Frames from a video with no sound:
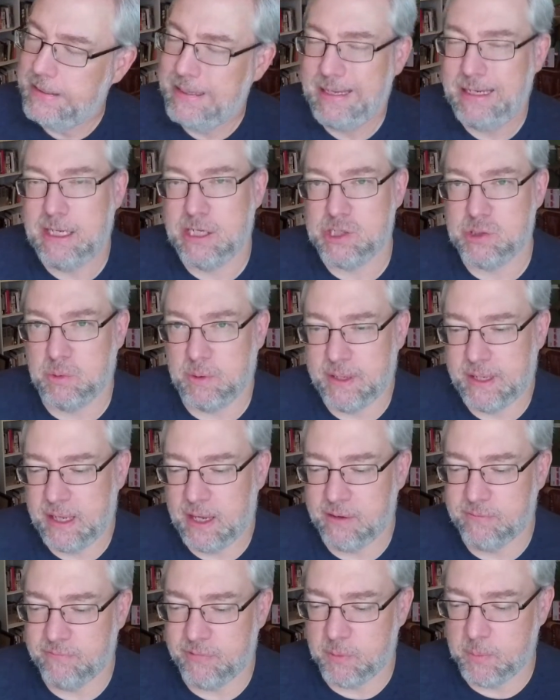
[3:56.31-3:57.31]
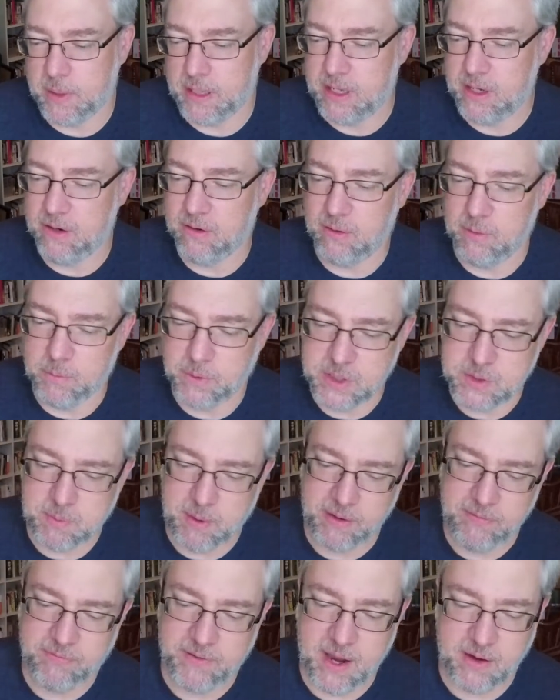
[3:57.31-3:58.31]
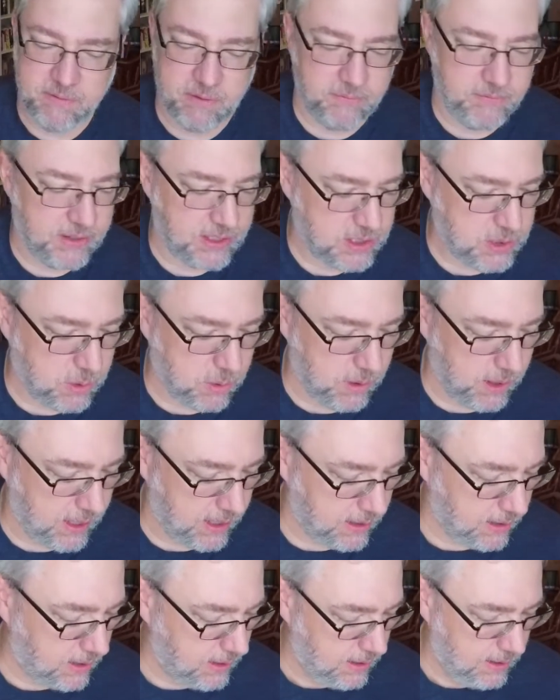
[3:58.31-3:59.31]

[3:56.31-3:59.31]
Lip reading: it doesn't really come from a year in which my favorite Victorian